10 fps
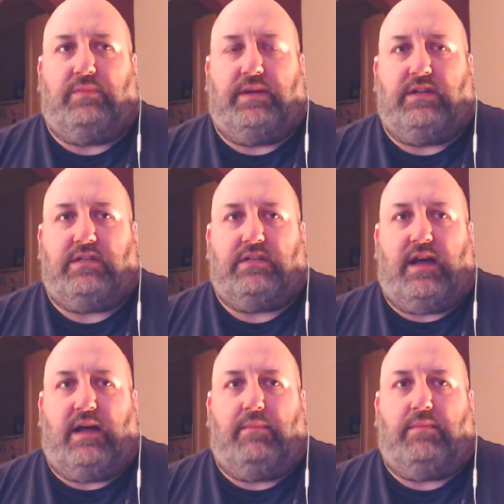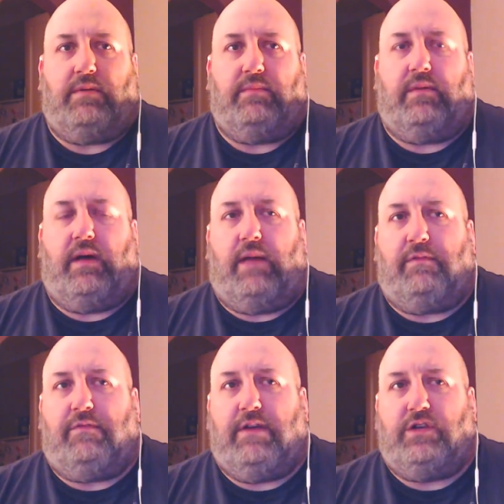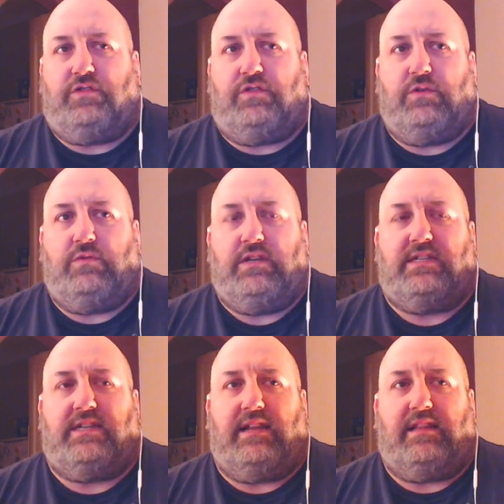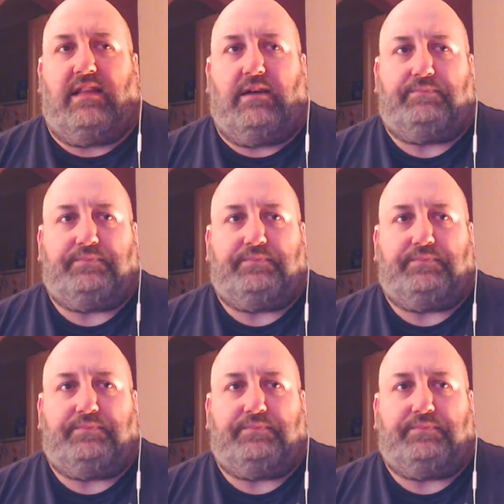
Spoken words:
because my friend Drew said that